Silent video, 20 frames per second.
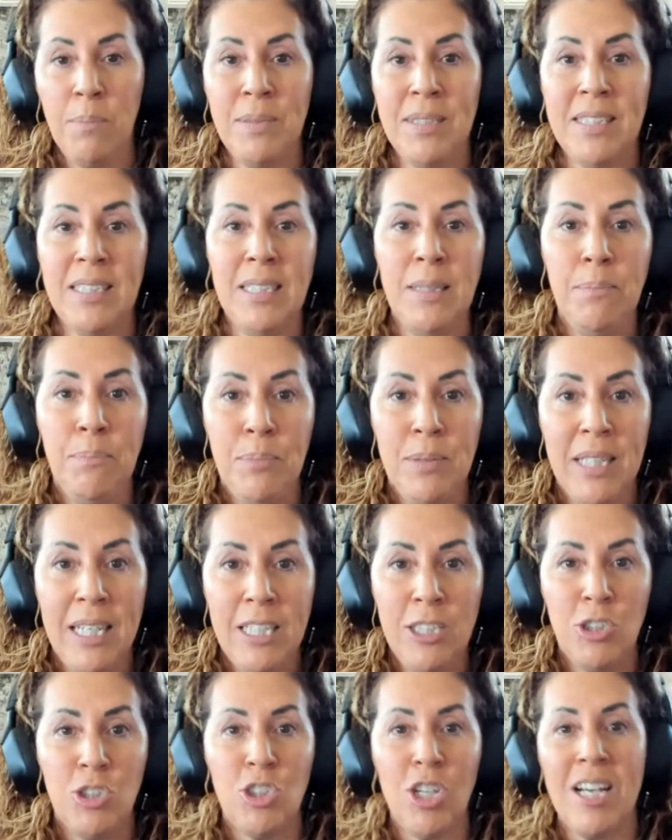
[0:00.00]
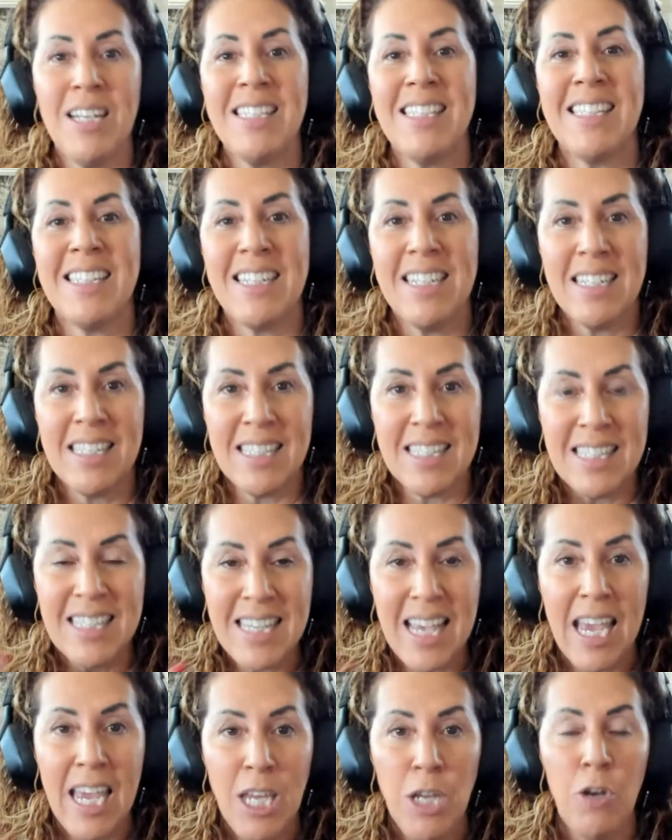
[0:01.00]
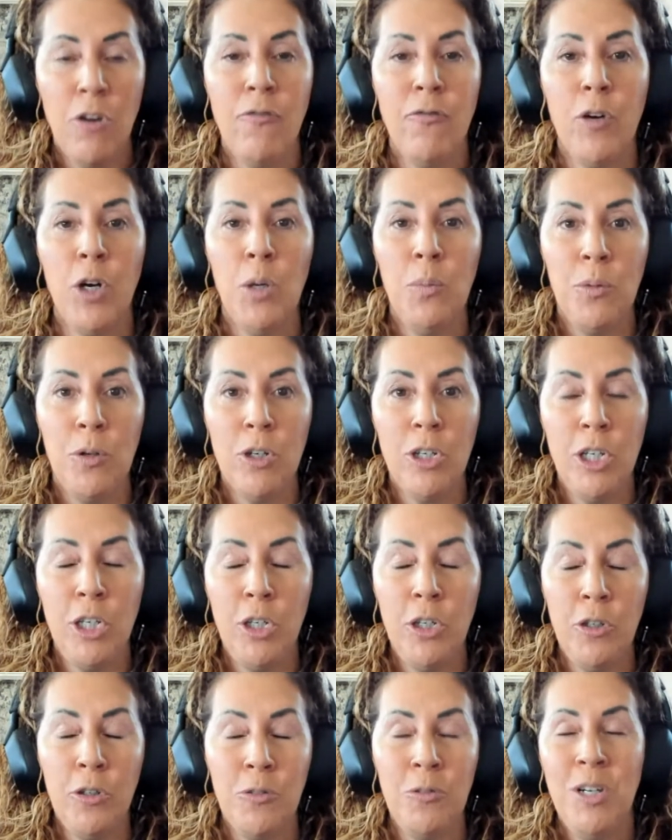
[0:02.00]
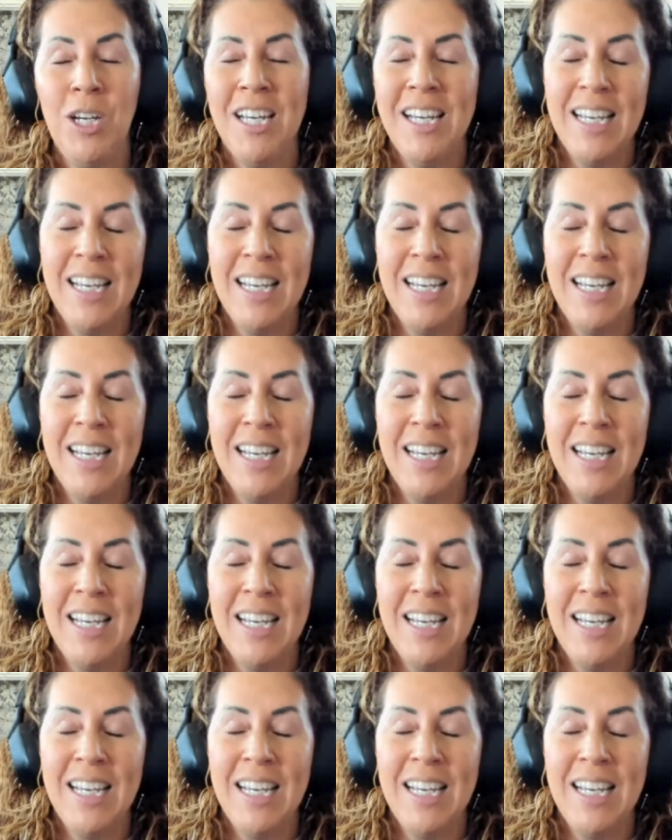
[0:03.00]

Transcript: simply just say your verbal cue,